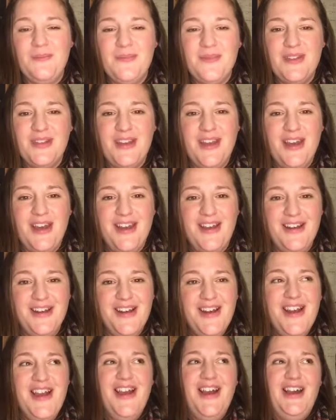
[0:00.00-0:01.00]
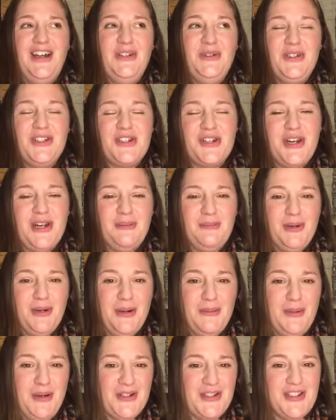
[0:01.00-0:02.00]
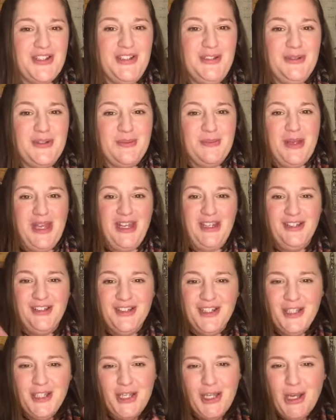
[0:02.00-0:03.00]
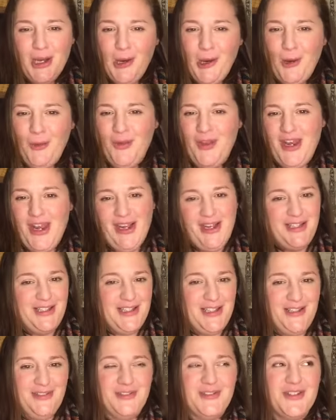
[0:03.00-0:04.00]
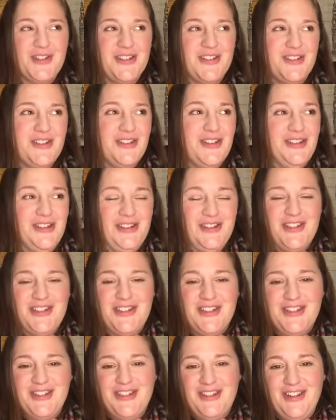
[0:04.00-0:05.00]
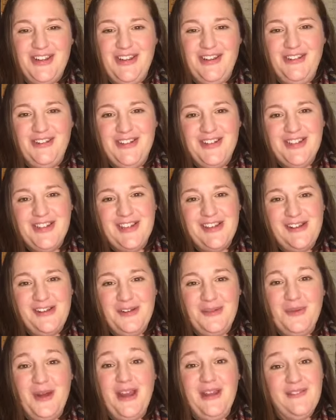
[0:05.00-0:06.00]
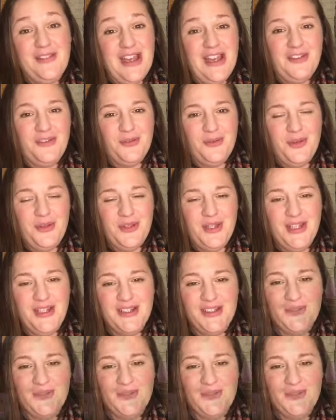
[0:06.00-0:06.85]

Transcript: I, I always try and put a positive spin on the negatives because, you know, it's a good way of getting through things.